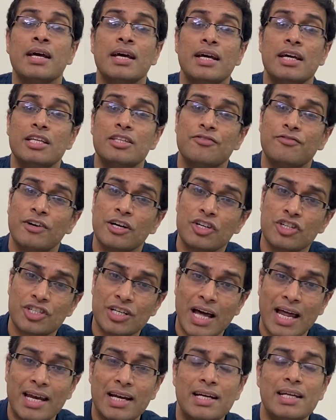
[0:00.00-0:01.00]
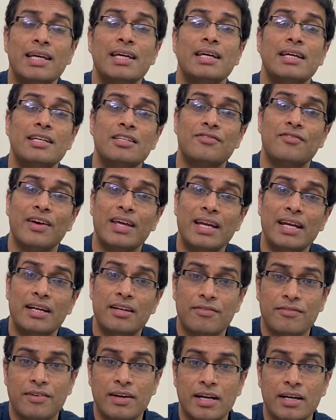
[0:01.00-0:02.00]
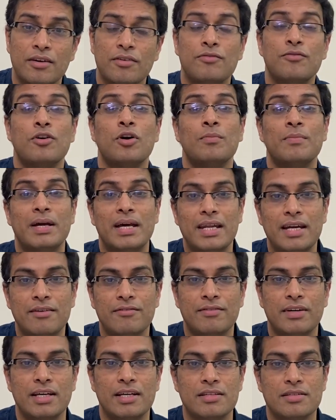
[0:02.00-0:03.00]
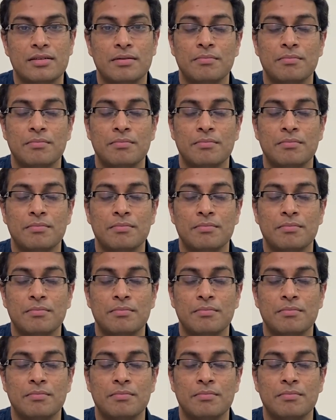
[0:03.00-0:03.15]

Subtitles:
its functionality is very different from NFTs,